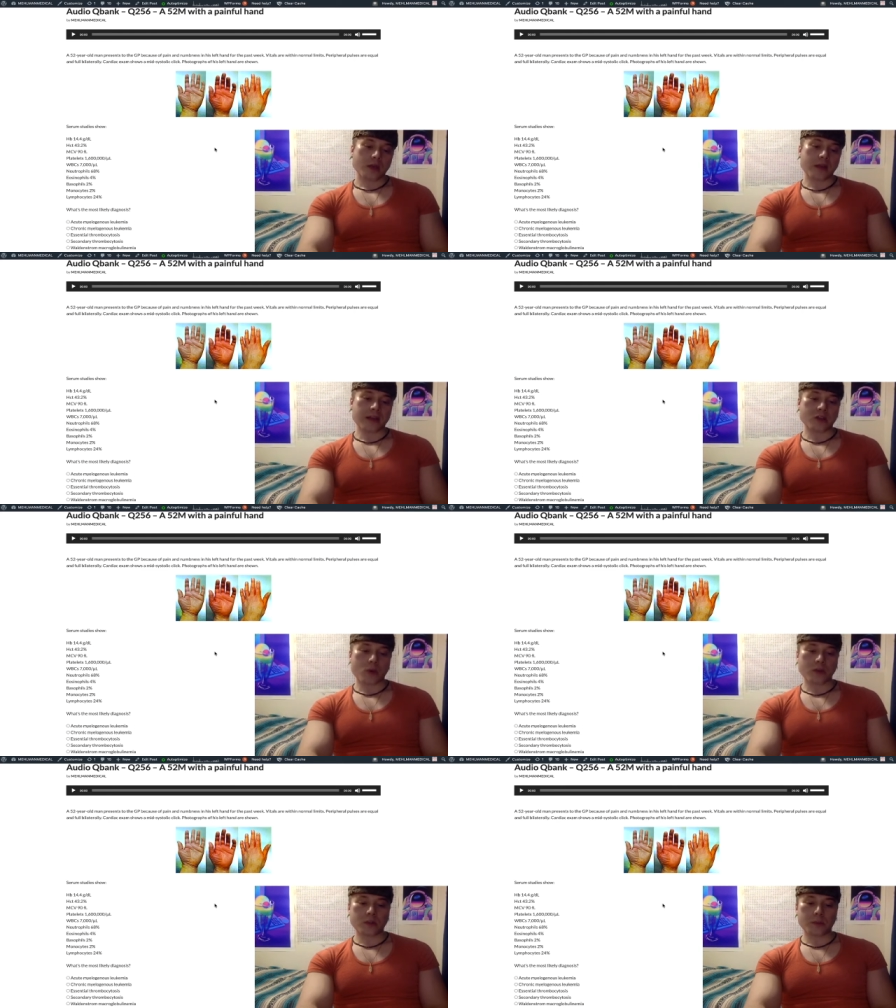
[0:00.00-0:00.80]
That's
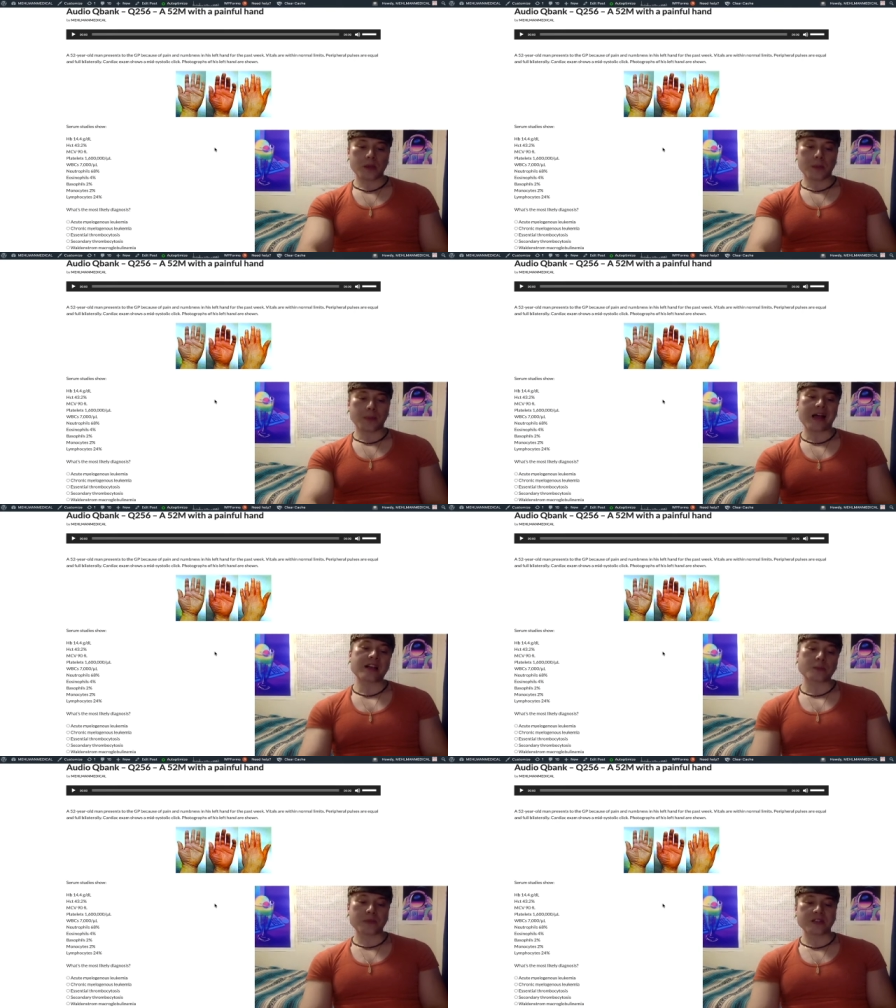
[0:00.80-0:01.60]
going to be a
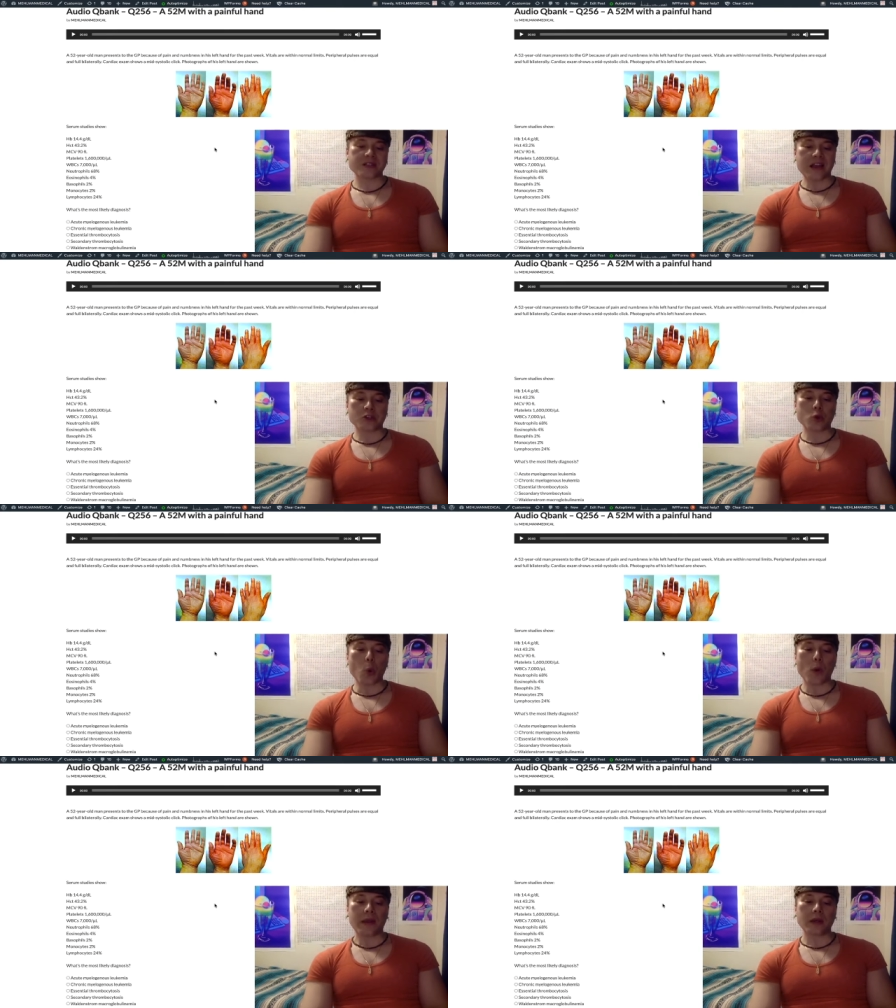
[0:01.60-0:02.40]
plasma
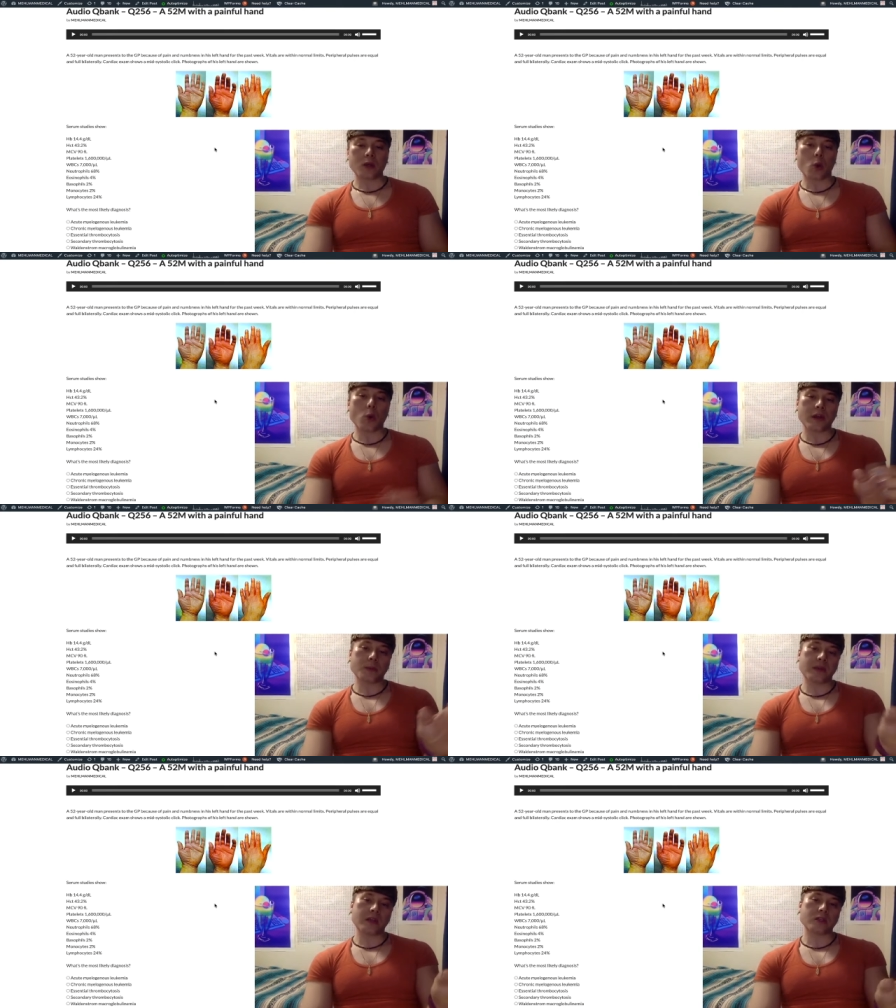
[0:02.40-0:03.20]
cytoid. Oid
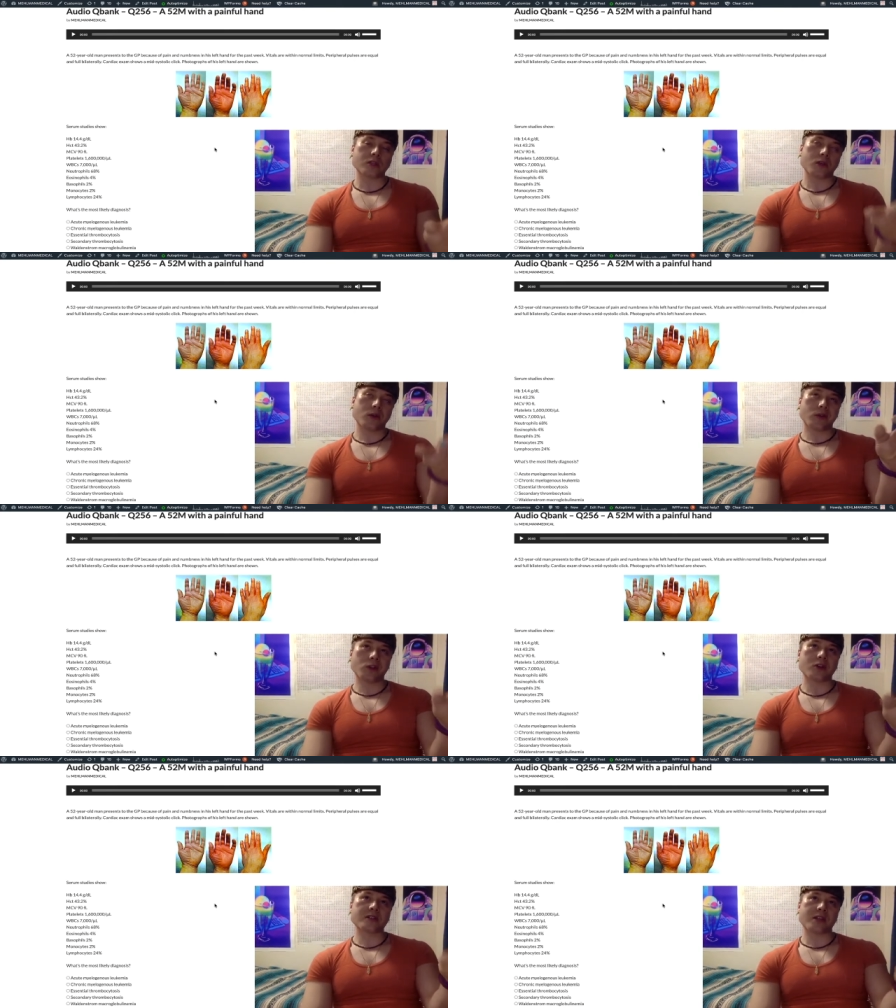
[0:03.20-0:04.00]
means
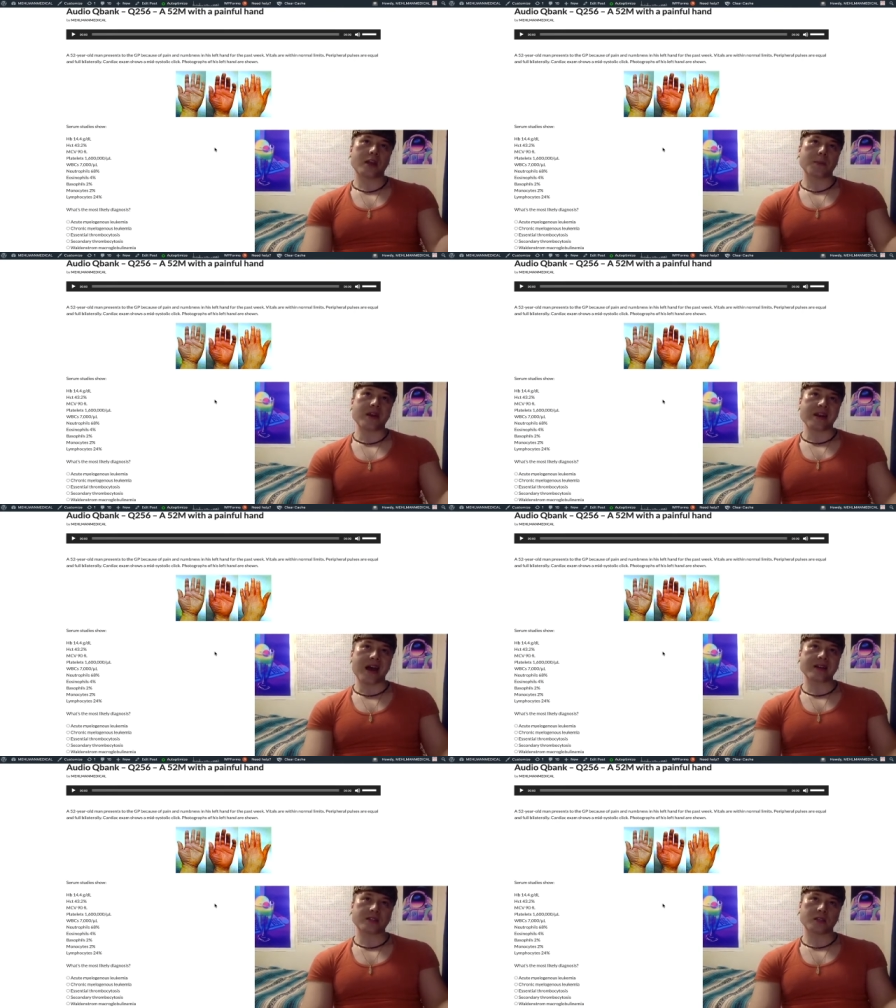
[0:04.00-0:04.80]
looks like but
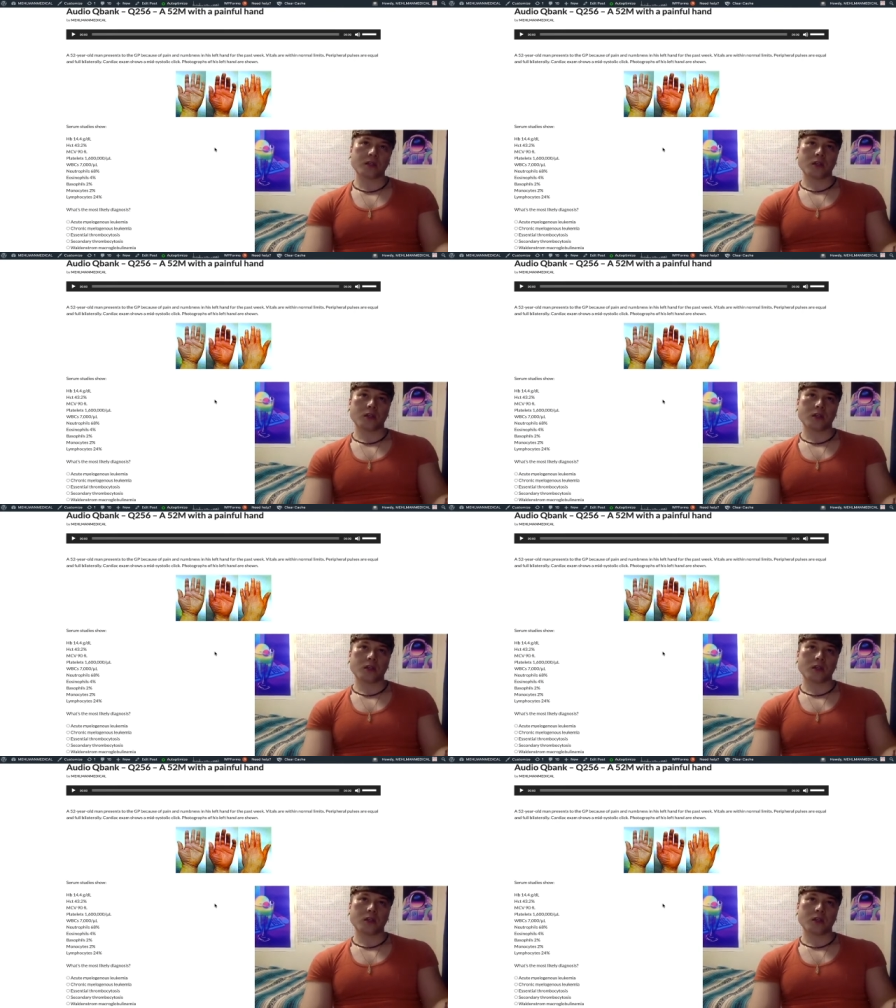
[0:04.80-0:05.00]
not.